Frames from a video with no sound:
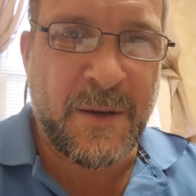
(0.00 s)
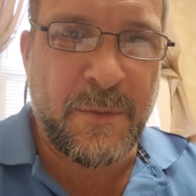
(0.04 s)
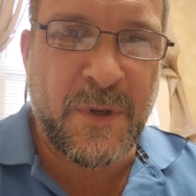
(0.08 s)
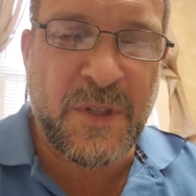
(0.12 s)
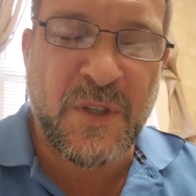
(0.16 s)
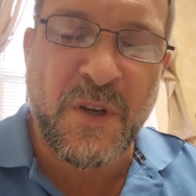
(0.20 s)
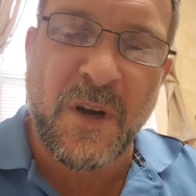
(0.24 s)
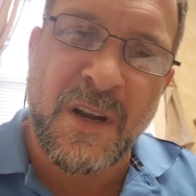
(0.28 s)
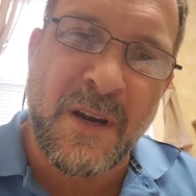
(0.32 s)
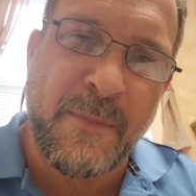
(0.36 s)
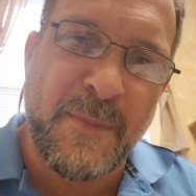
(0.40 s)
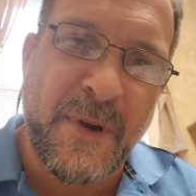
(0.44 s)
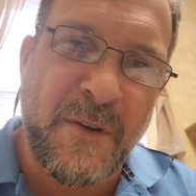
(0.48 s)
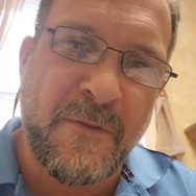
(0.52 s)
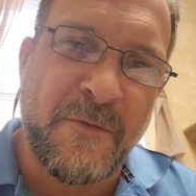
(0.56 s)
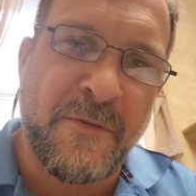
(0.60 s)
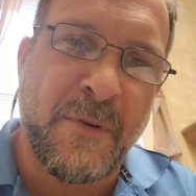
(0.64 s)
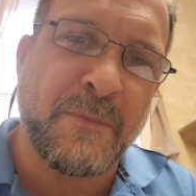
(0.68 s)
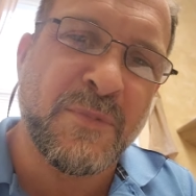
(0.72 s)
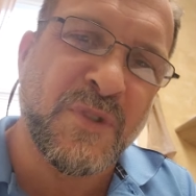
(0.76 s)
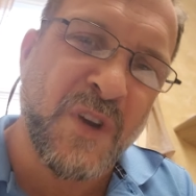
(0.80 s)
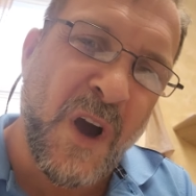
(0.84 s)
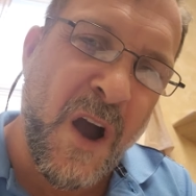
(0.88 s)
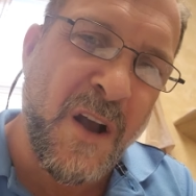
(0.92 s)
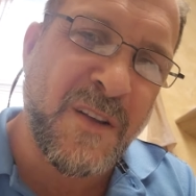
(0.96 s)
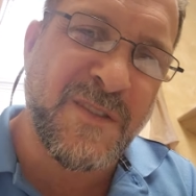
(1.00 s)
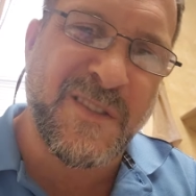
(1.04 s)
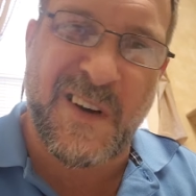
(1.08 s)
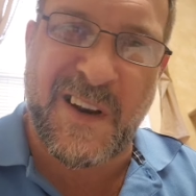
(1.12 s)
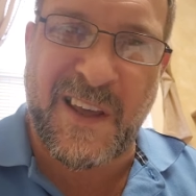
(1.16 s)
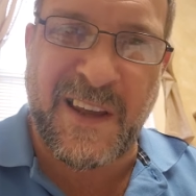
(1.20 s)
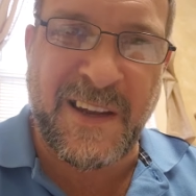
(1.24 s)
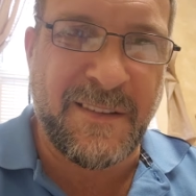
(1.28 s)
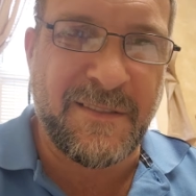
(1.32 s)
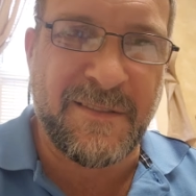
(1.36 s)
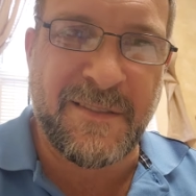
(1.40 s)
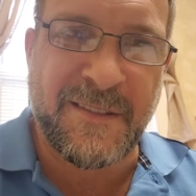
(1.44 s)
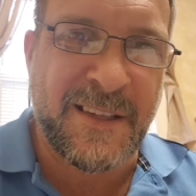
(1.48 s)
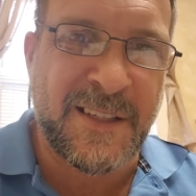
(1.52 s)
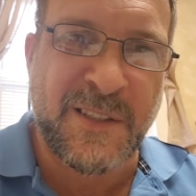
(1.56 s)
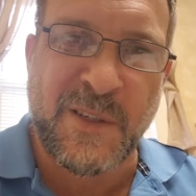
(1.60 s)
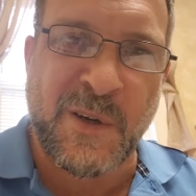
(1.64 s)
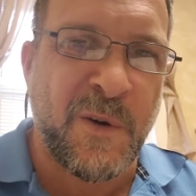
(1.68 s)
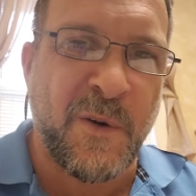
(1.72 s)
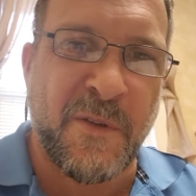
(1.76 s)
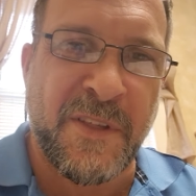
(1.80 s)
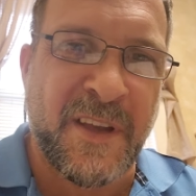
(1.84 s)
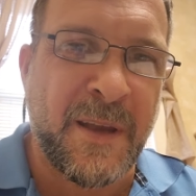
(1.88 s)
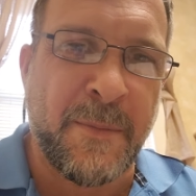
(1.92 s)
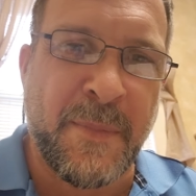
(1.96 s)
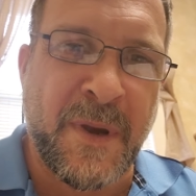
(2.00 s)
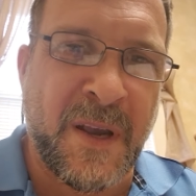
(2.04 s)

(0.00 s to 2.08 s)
We're talking about from dark to light. That's the whole thing